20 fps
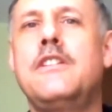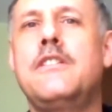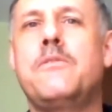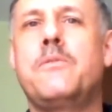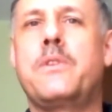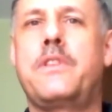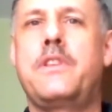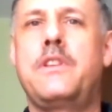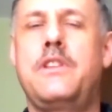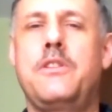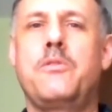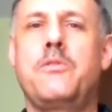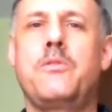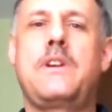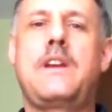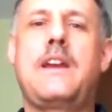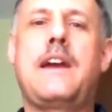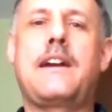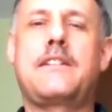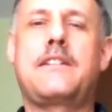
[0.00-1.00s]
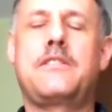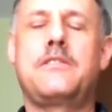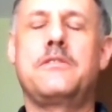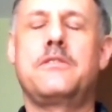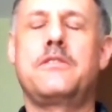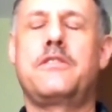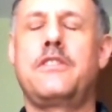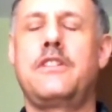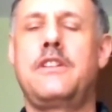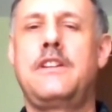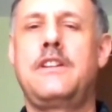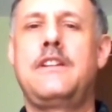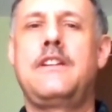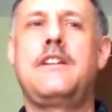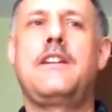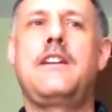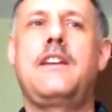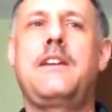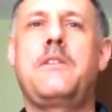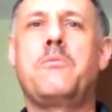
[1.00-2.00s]
within the reactors.
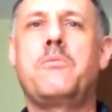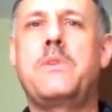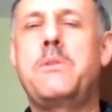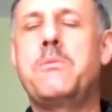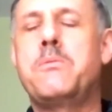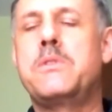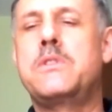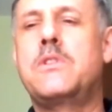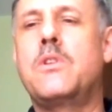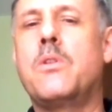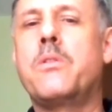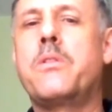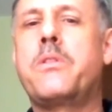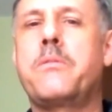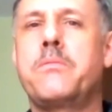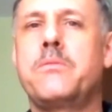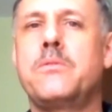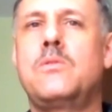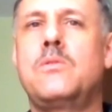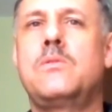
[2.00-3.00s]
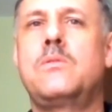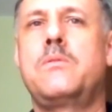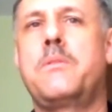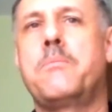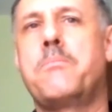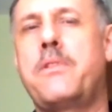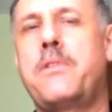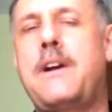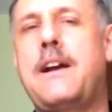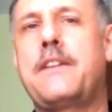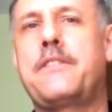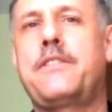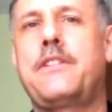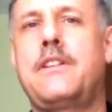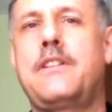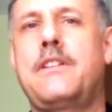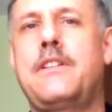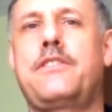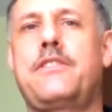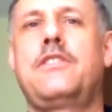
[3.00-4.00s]
And we would go through the
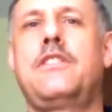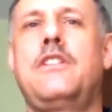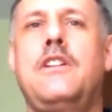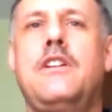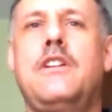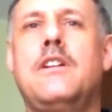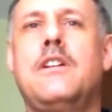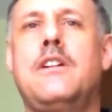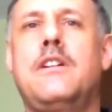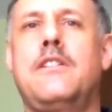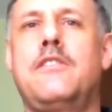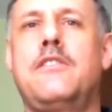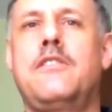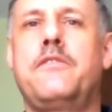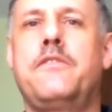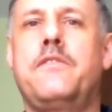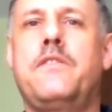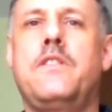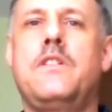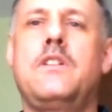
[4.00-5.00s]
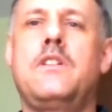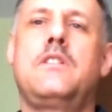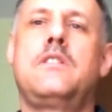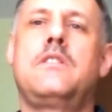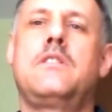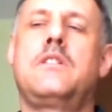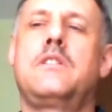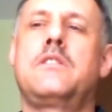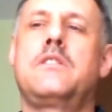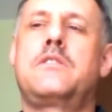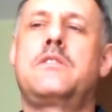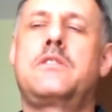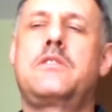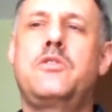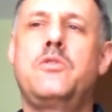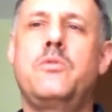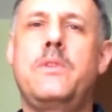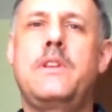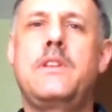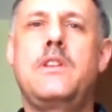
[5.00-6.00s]
process of
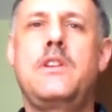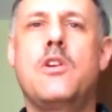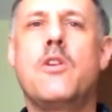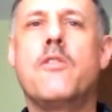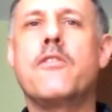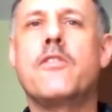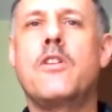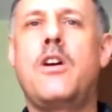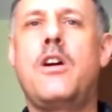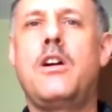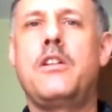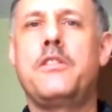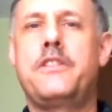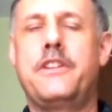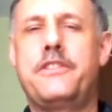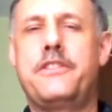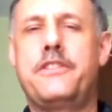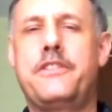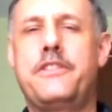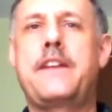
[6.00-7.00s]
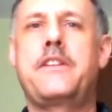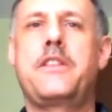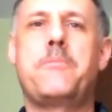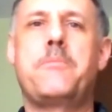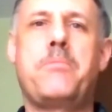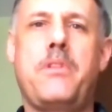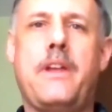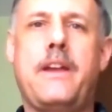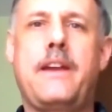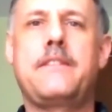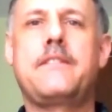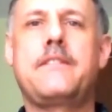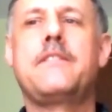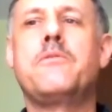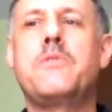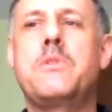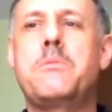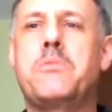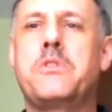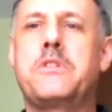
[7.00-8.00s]
doing the overall design of the plant.
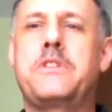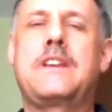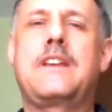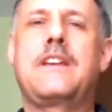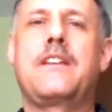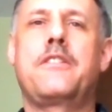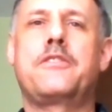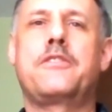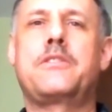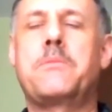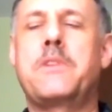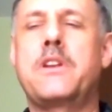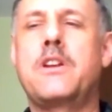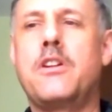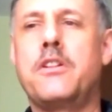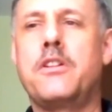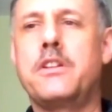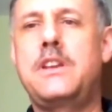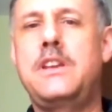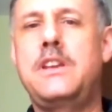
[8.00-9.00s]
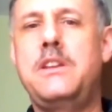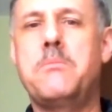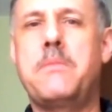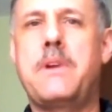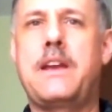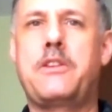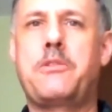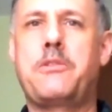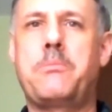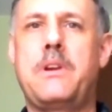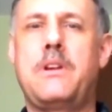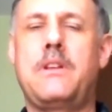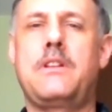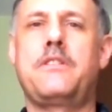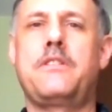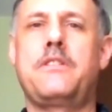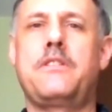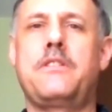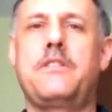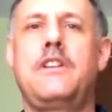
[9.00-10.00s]
We'd put together something called a heat mass
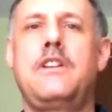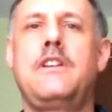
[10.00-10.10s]
balance,